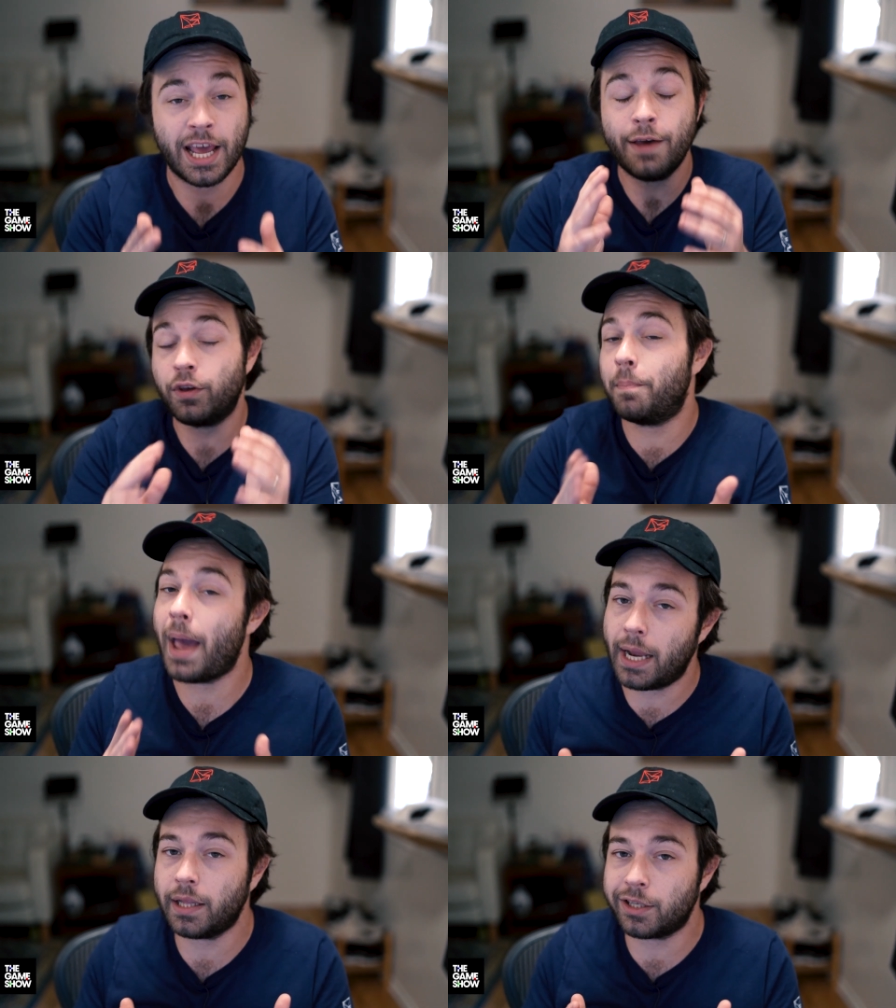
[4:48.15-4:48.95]
If you
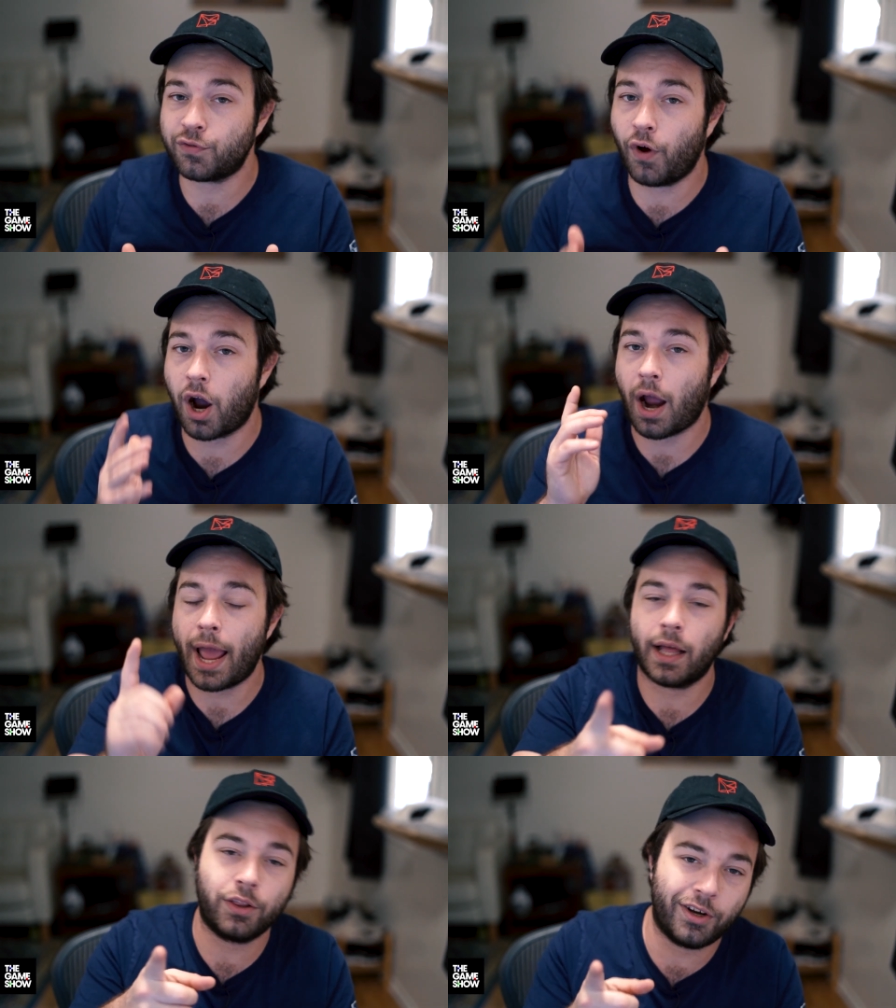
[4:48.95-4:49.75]
made it this far,
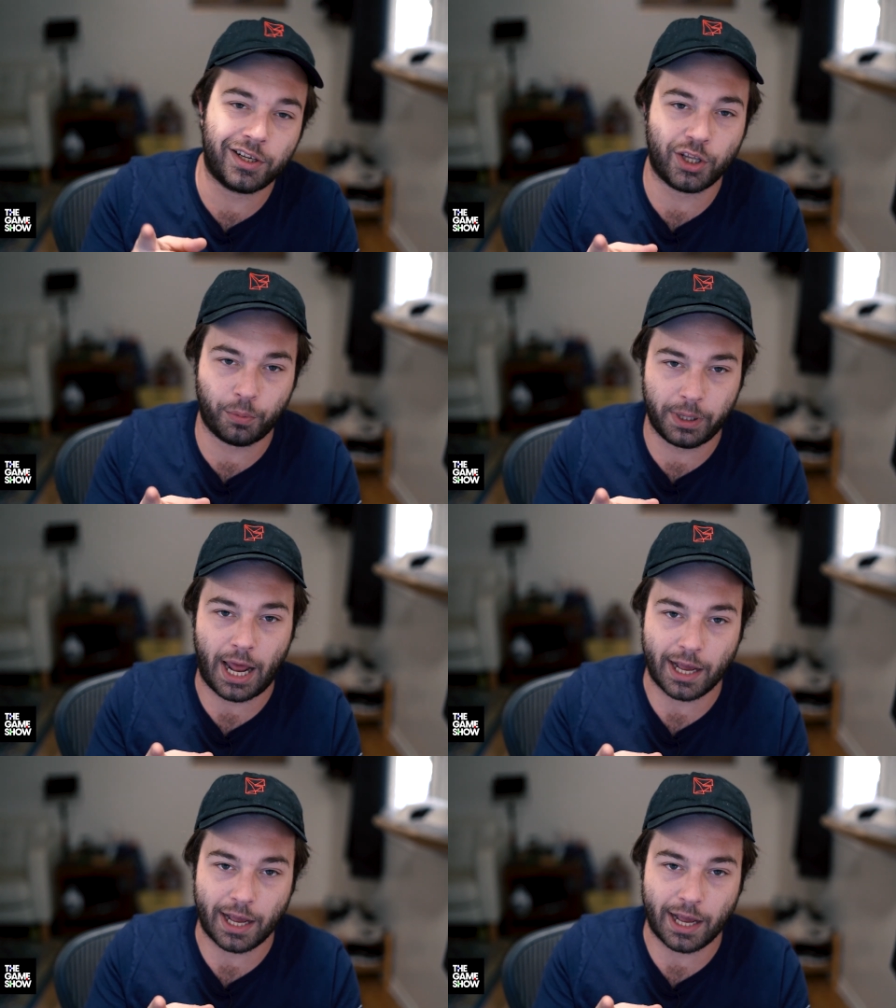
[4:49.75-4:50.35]
I included a little bit